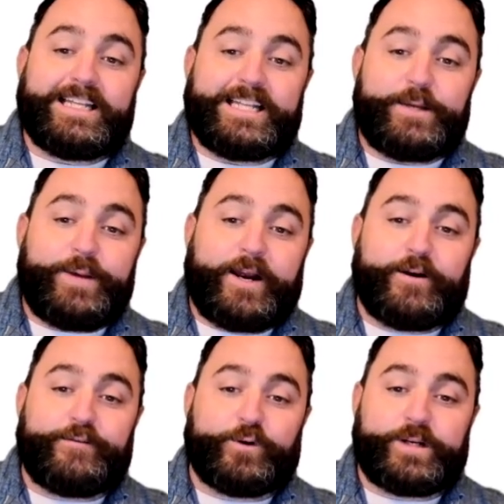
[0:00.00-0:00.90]

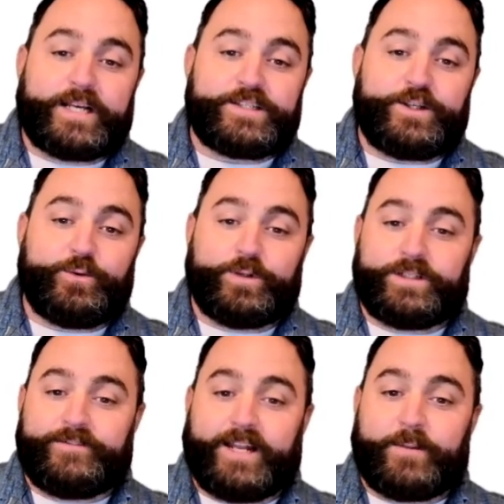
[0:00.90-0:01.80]
Liebherr and Fortescue will
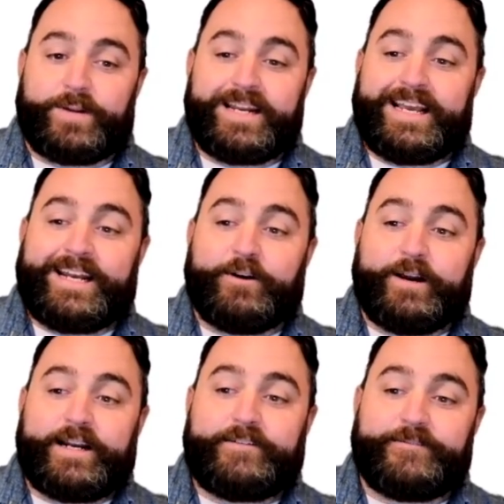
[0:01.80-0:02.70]
develop an
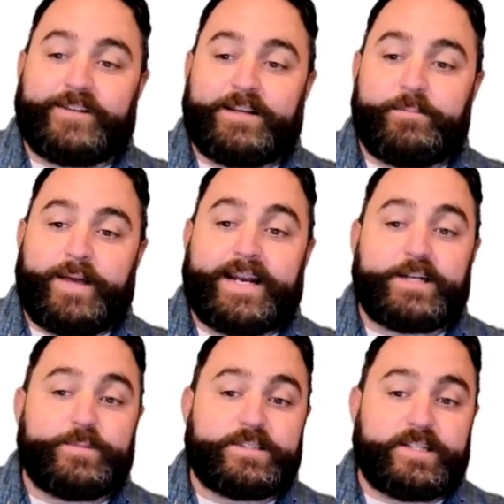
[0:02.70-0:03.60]
integrated fleet
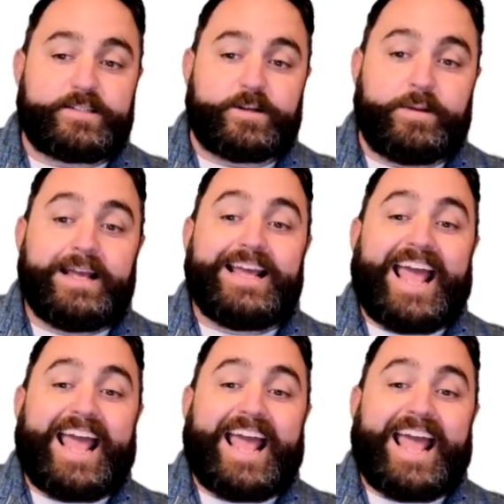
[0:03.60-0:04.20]
management system